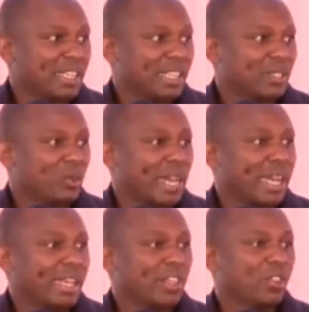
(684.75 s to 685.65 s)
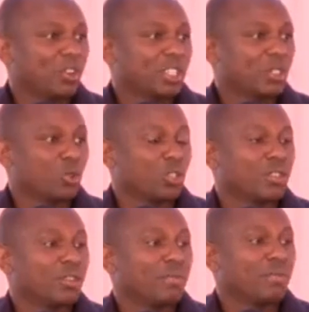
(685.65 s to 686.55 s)
and that's why I thought it
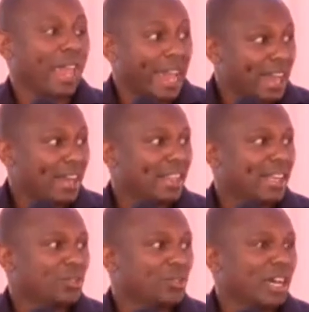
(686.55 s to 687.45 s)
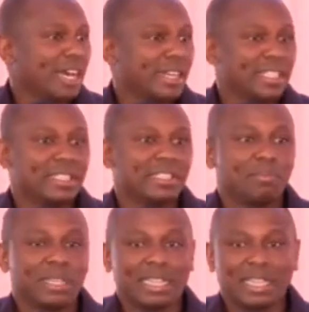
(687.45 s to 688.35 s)
was fair that I raise this
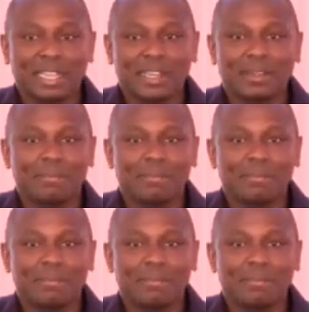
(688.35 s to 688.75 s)
matter here,